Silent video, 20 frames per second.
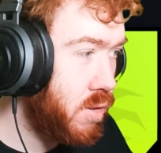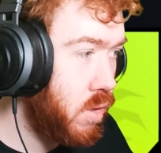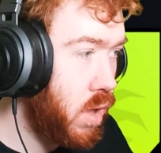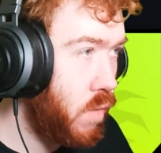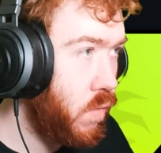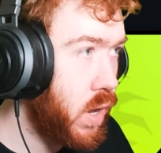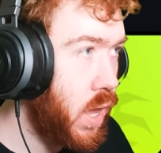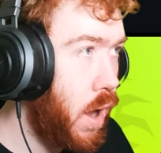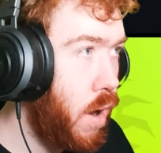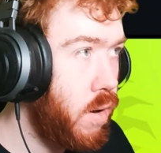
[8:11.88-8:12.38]
from the
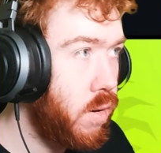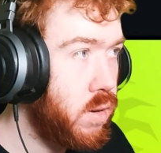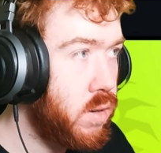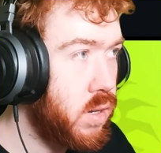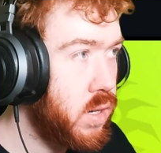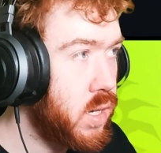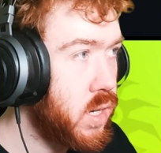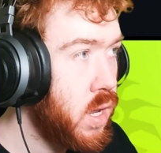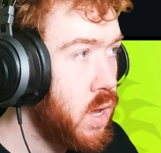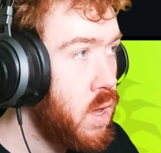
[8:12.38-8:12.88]
other
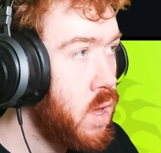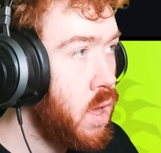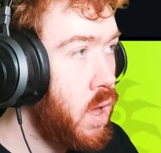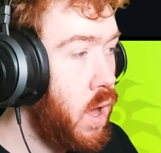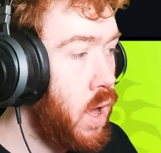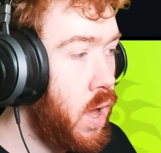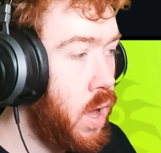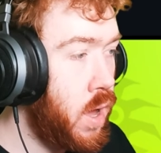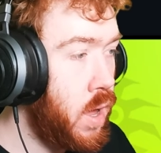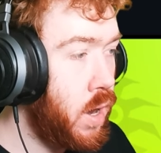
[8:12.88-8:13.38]
characters.
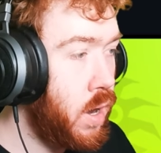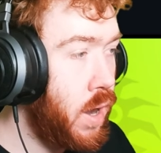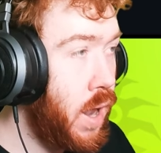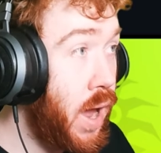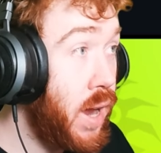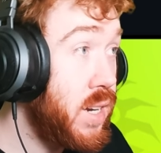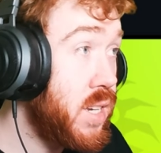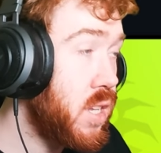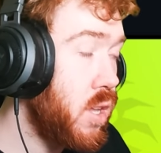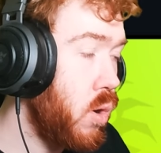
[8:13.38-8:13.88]

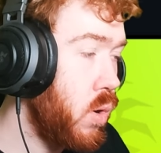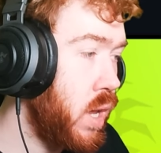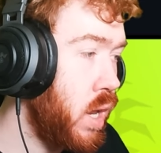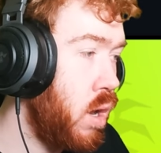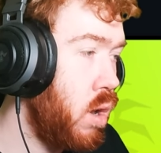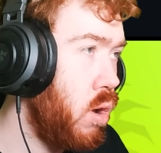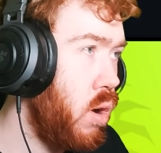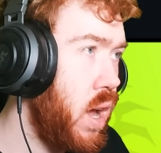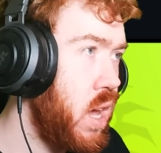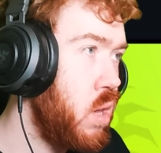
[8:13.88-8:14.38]
Lights, though,
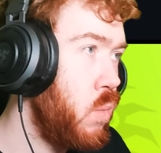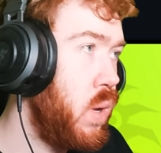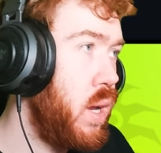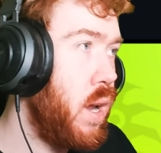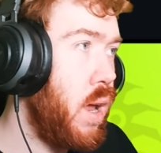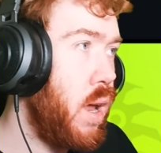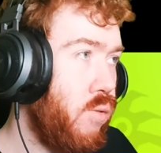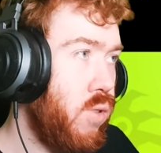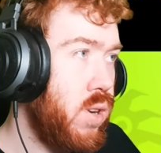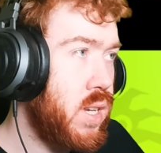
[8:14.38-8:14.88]
getting a lot of AoE
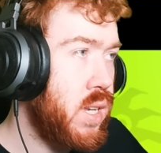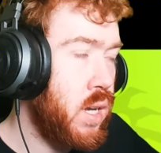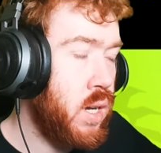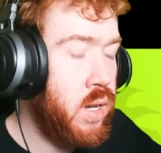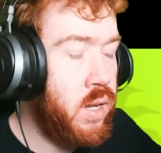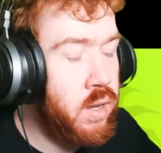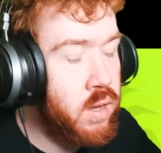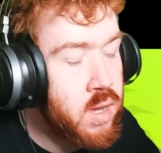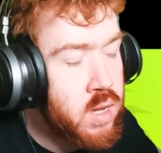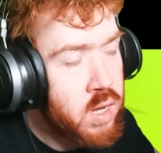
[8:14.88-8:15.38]

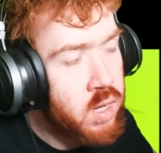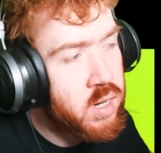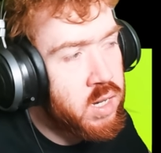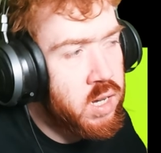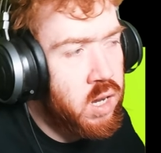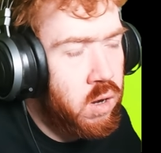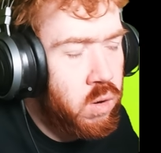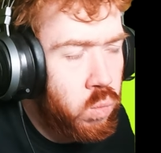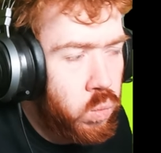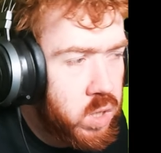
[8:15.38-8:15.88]
recently.
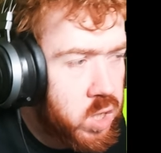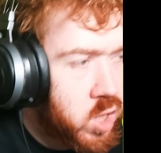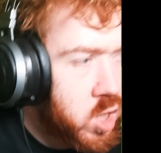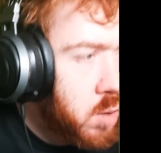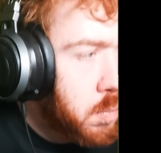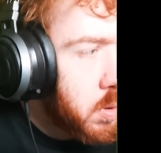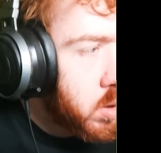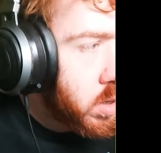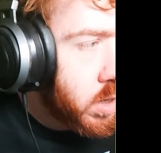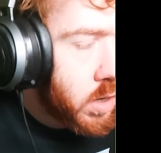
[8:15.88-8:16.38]
So we
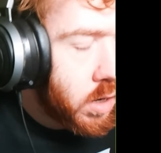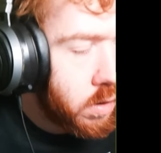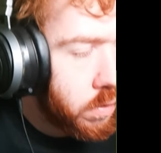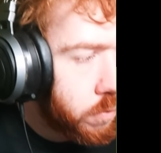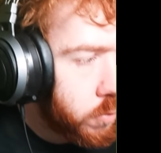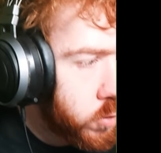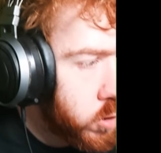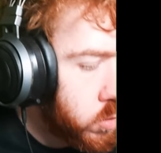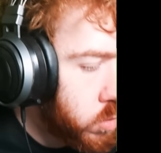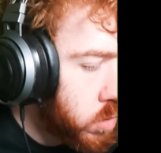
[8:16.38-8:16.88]
should be able to clear
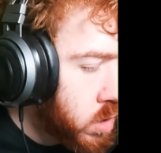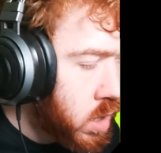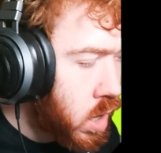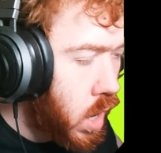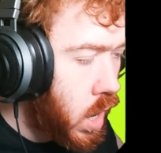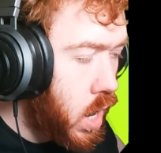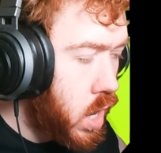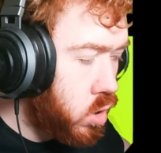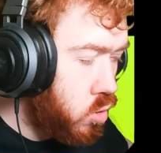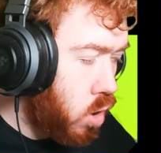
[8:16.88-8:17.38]
through.
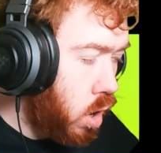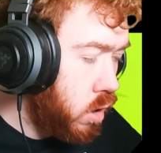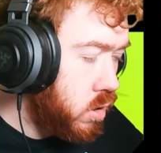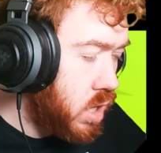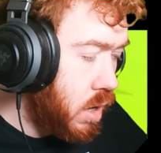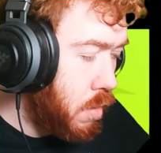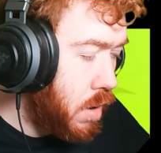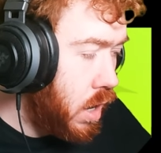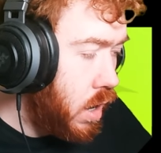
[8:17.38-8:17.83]
Granted, I'm a